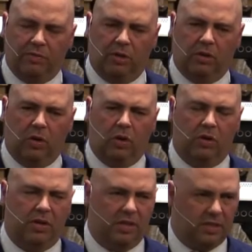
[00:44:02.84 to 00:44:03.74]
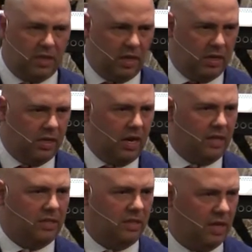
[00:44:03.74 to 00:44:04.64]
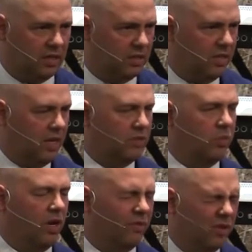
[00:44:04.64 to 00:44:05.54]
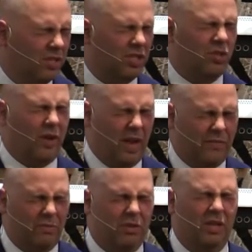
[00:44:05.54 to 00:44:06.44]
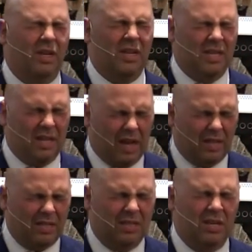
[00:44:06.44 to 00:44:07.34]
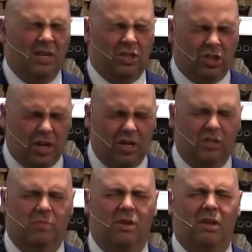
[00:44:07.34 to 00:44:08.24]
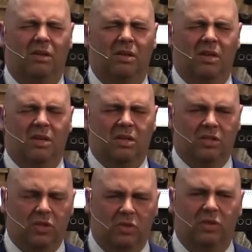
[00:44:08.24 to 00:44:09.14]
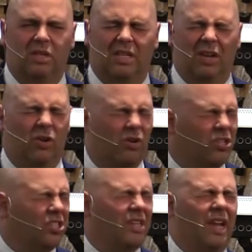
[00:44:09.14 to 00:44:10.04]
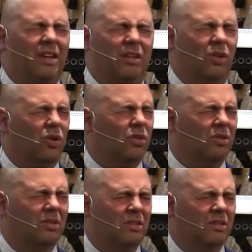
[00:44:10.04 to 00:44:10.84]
from the Lord, and he's saying, yes, yes, yes, whatever it is that you have for me, yes, change me, do this. I don't understand it, Lord.